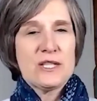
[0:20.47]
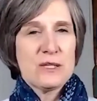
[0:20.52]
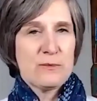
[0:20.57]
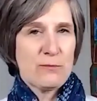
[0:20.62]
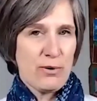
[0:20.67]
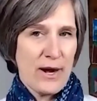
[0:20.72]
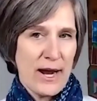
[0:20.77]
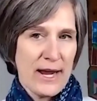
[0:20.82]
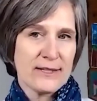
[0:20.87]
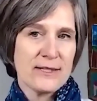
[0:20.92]
it's
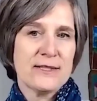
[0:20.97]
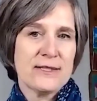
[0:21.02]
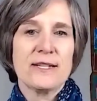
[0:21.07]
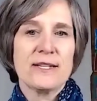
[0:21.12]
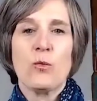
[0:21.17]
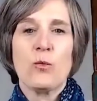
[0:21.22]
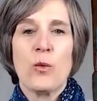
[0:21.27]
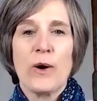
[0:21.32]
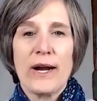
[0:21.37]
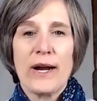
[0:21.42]

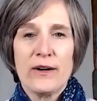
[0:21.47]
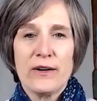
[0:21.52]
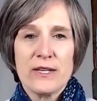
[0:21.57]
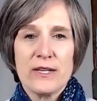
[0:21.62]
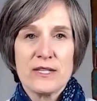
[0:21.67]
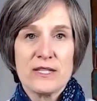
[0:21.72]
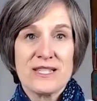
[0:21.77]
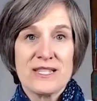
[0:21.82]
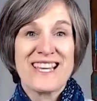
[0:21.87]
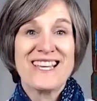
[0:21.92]
practicing
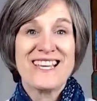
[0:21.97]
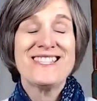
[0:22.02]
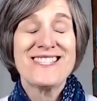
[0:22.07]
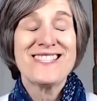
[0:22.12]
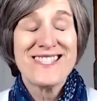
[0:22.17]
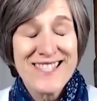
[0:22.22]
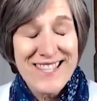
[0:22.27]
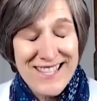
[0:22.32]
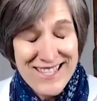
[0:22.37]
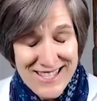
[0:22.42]
awareness
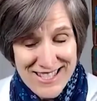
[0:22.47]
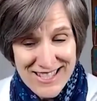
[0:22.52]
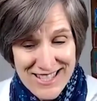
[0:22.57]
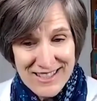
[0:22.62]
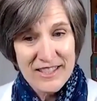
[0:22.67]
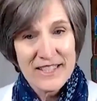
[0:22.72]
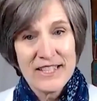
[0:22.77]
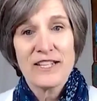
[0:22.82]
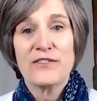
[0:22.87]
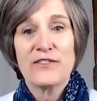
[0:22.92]

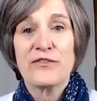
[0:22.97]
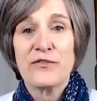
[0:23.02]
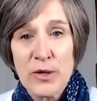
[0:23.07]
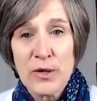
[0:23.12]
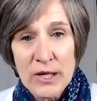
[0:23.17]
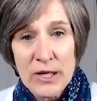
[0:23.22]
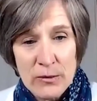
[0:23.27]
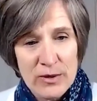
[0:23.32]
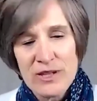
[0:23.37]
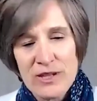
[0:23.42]
consistently and
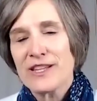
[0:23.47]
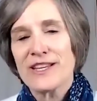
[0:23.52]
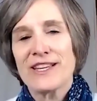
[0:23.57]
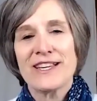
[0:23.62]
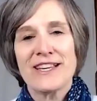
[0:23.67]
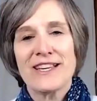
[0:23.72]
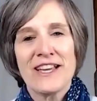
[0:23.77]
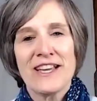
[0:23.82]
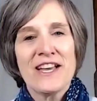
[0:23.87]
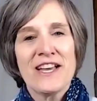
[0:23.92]

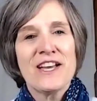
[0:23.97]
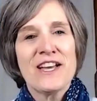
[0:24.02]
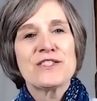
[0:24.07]
frequently